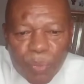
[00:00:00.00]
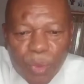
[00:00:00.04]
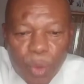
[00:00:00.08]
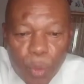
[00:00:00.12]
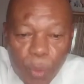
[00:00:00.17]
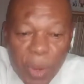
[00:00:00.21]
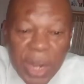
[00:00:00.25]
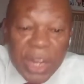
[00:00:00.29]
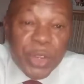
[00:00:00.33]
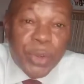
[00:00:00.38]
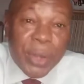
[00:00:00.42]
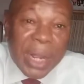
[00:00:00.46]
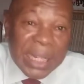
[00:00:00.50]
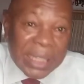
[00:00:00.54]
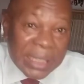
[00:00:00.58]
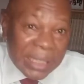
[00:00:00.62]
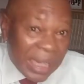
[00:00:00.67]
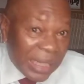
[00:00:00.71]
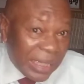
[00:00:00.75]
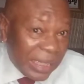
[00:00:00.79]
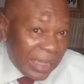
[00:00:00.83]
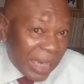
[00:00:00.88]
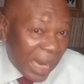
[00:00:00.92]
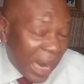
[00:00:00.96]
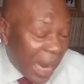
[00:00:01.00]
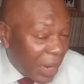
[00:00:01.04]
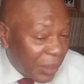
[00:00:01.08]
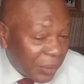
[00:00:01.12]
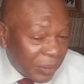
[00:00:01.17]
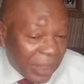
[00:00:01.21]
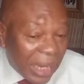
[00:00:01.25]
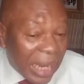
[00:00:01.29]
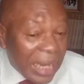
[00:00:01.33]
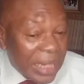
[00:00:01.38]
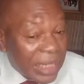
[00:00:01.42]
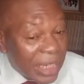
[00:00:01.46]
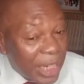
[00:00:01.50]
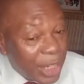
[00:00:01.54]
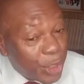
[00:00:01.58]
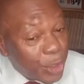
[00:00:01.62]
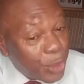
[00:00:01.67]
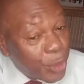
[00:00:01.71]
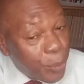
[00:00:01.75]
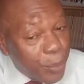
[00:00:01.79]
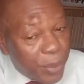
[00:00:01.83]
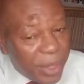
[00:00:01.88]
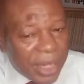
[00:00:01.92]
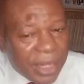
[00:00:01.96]
when you are starting out as a
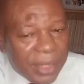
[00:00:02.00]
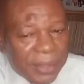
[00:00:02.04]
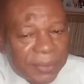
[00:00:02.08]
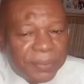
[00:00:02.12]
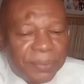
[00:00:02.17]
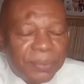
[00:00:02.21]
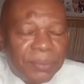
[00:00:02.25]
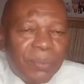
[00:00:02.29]
newbie.